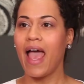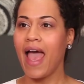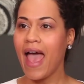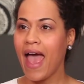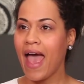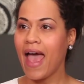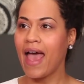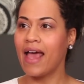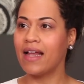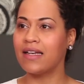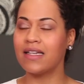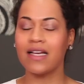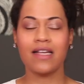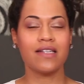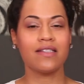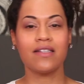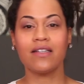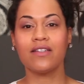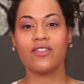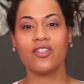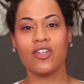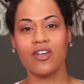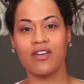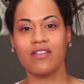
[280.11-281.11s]
And as
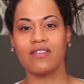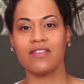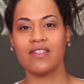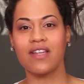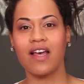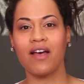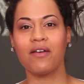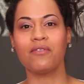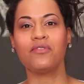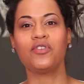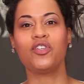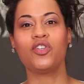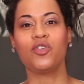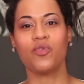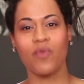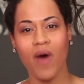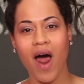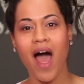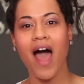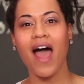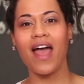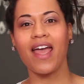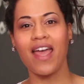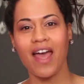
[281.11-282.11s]
it turns out,
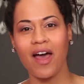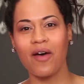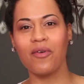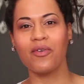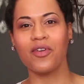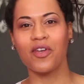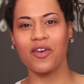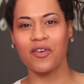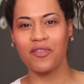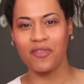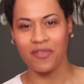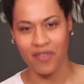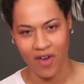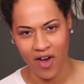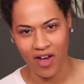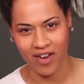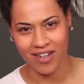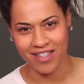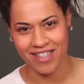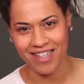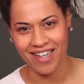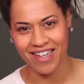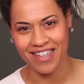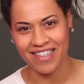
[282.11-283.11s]
dry out your
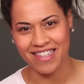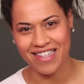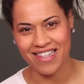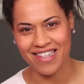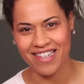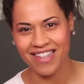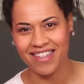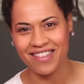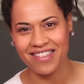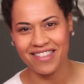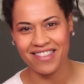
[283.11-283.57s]
fondant.